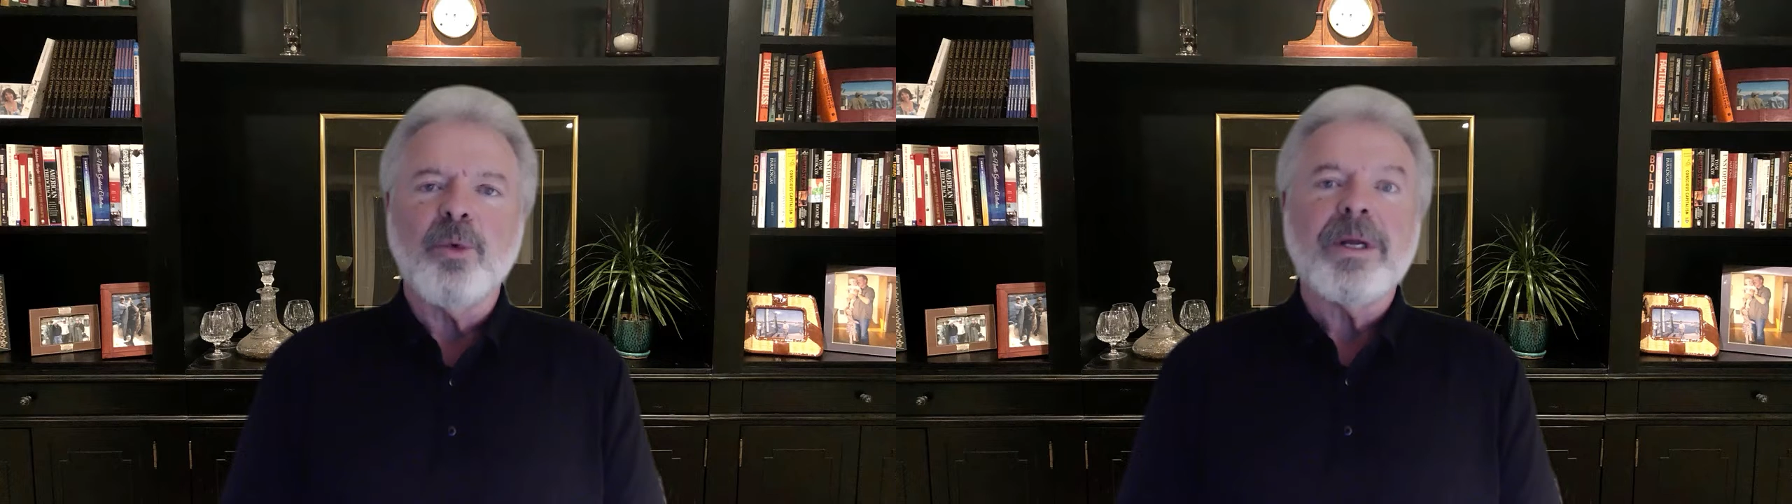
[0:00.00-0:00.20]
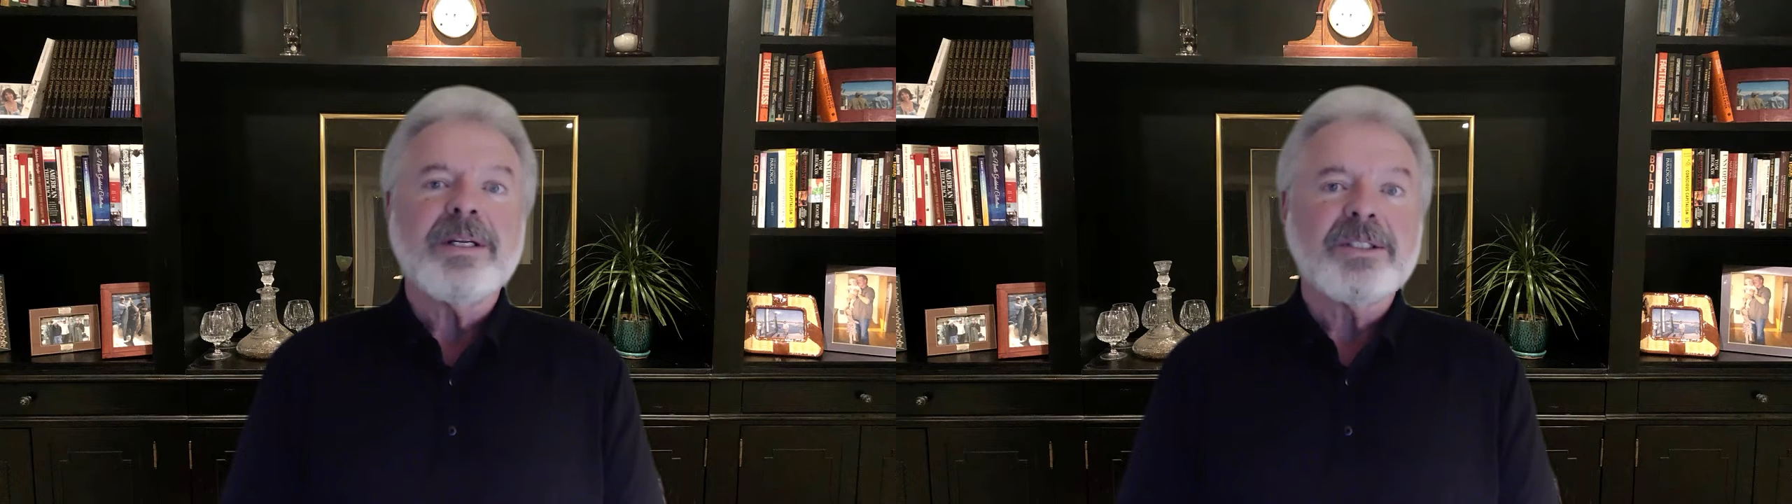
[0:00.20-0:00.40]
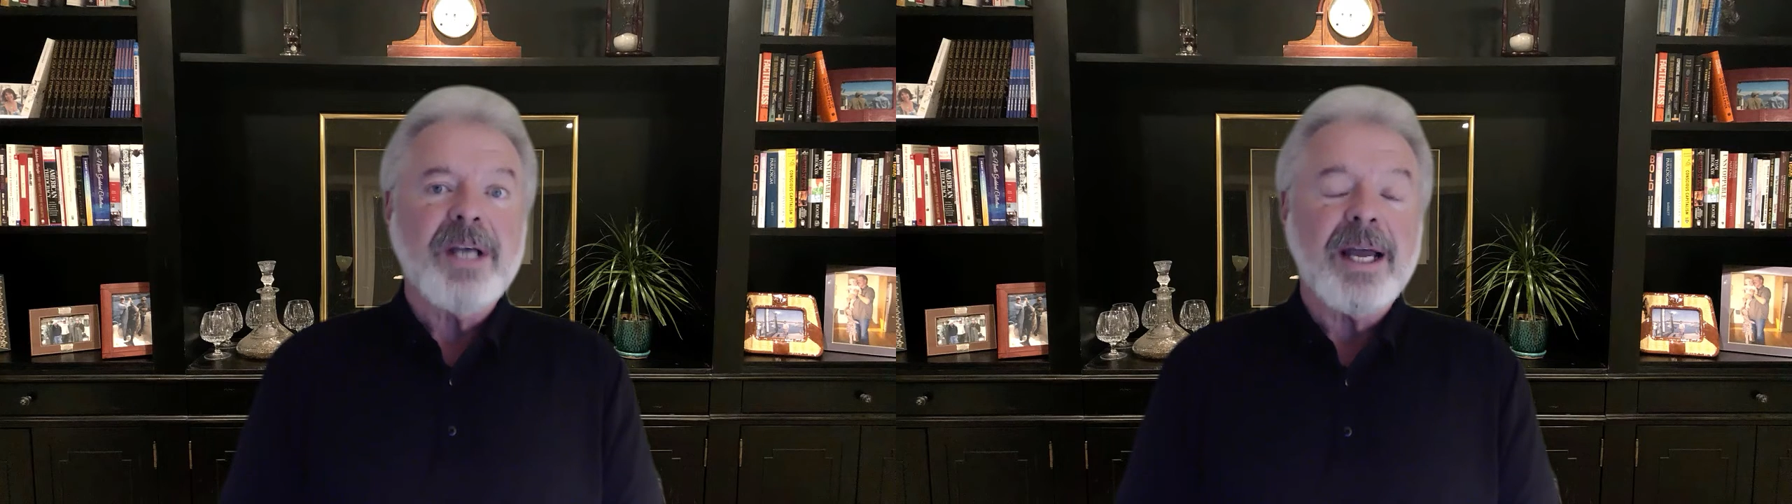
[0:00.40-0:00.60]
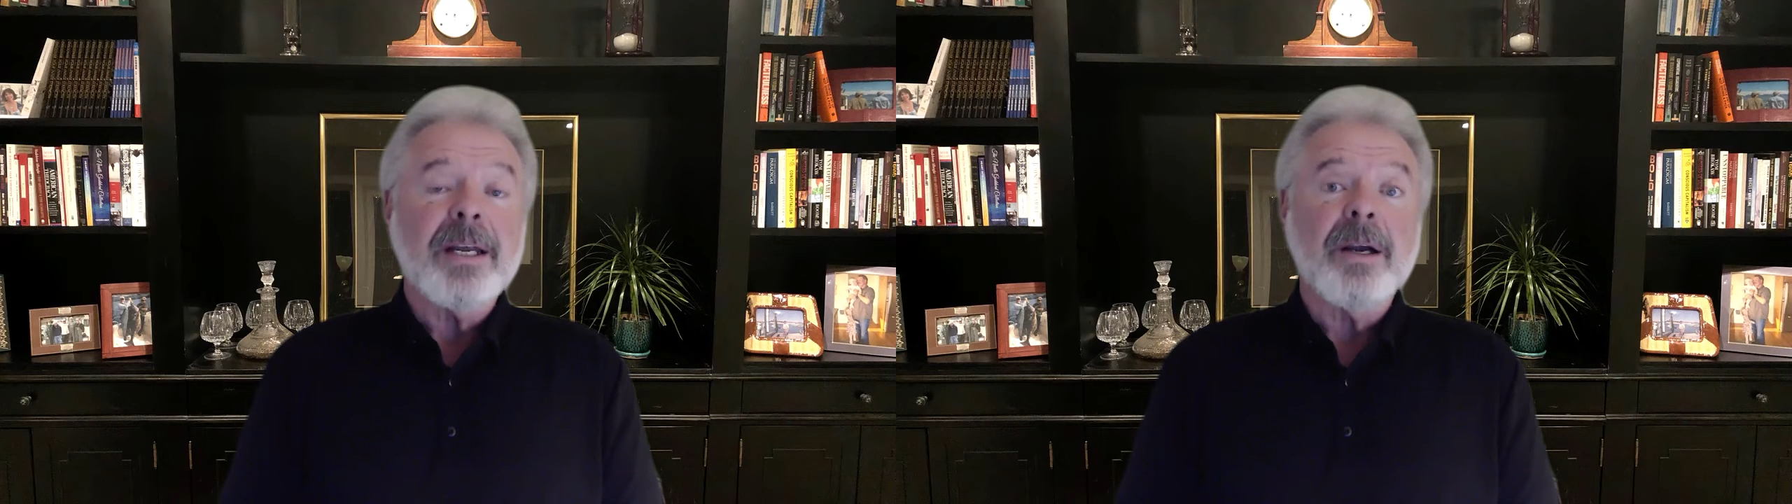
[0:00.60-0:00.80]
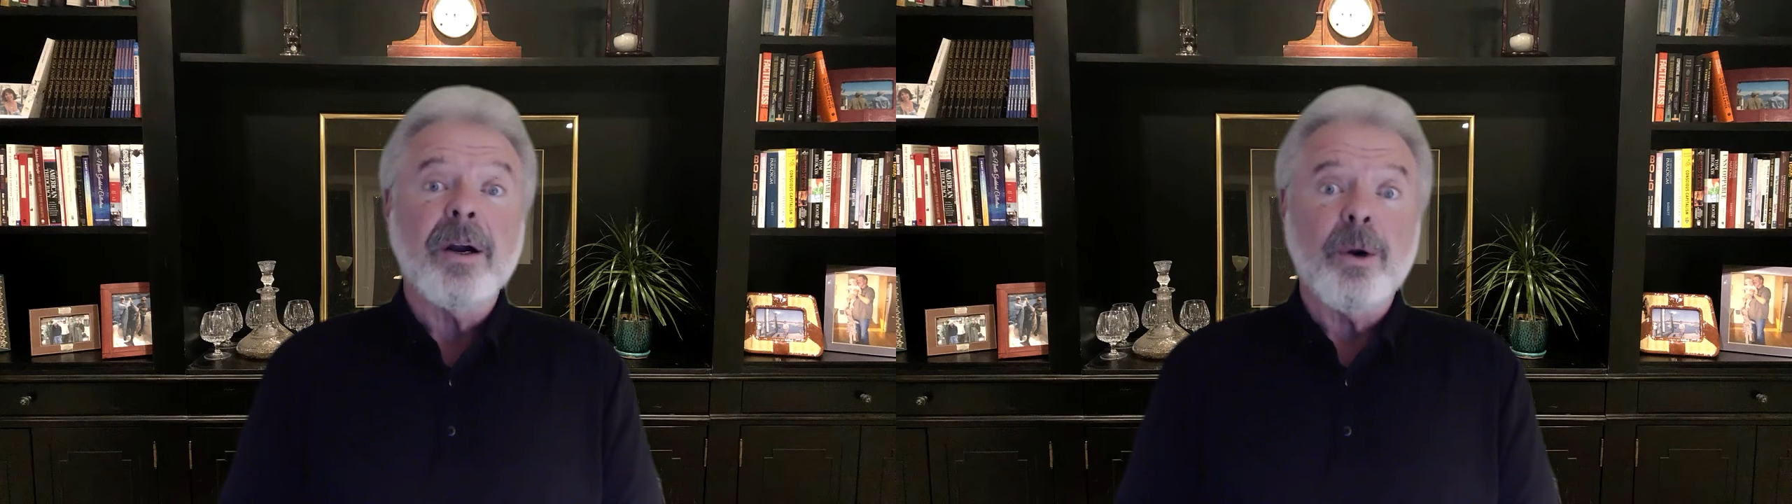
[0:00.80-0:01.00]

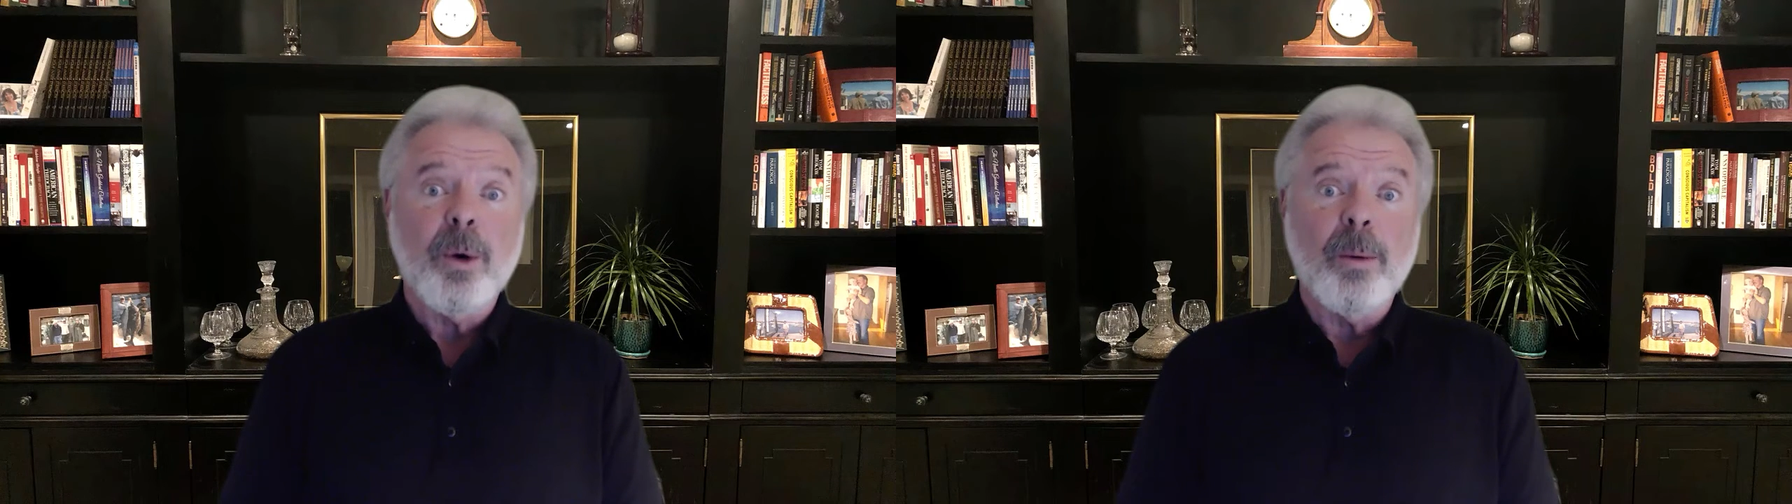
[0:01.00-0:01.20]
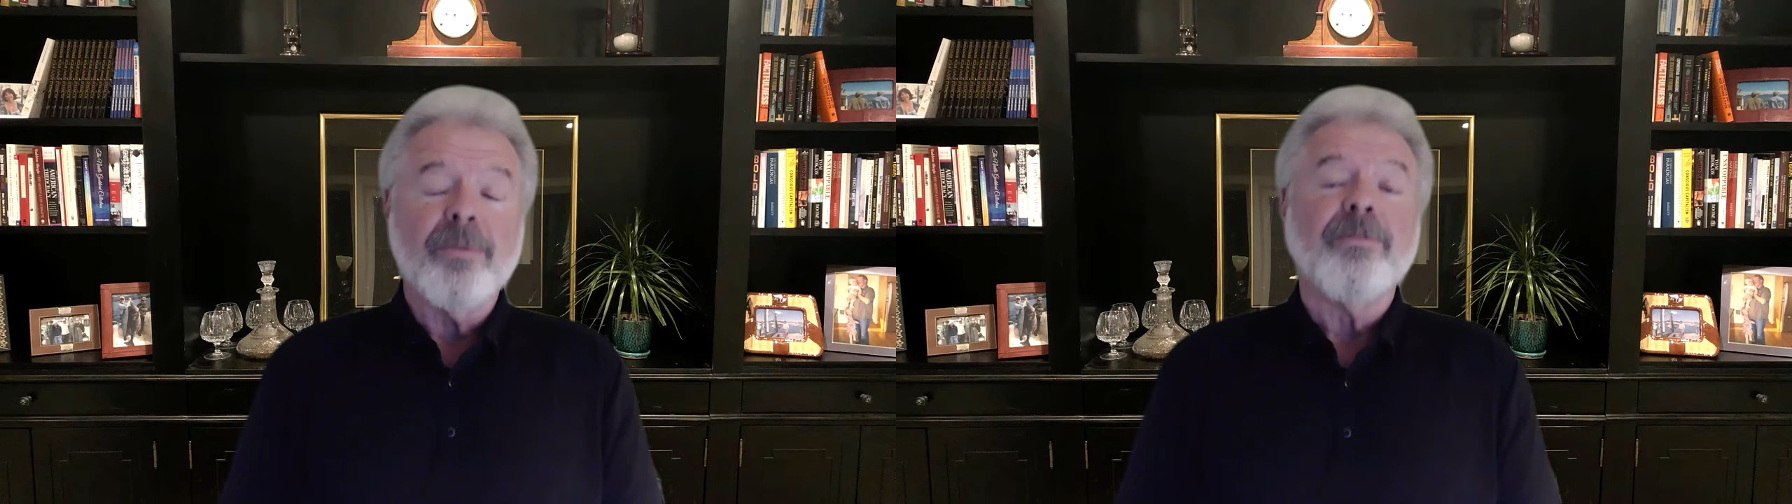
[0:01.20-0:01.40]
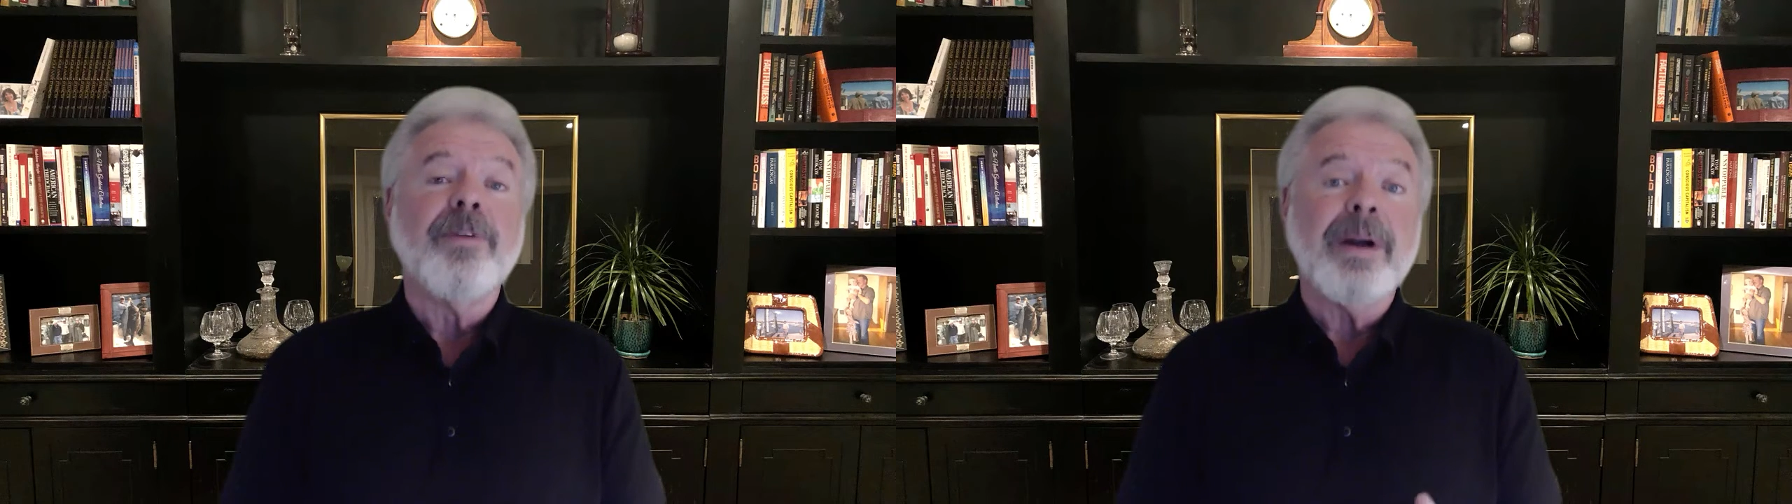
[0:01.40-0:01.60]
redesigning our home,